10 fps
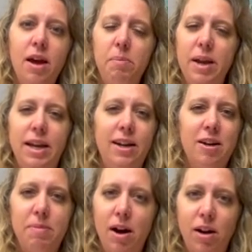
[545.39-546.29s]
Picking
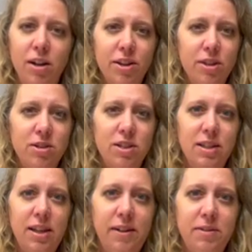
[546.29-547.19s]
up all those
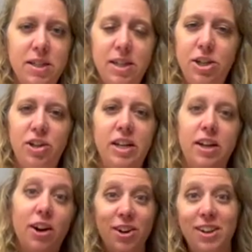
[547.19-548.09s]
leaves and then you get
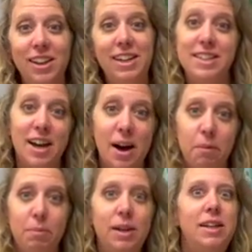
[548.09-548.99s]
it all cleaned
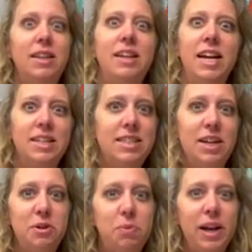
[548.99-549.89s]
up. And then the next day
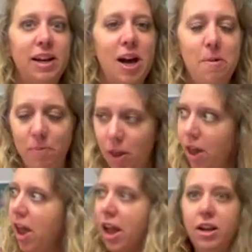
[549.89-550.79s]
you wake up
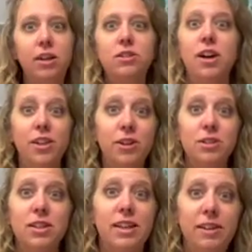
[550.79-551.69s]
and there's all
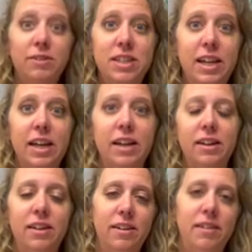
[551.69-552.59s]
those leaves again.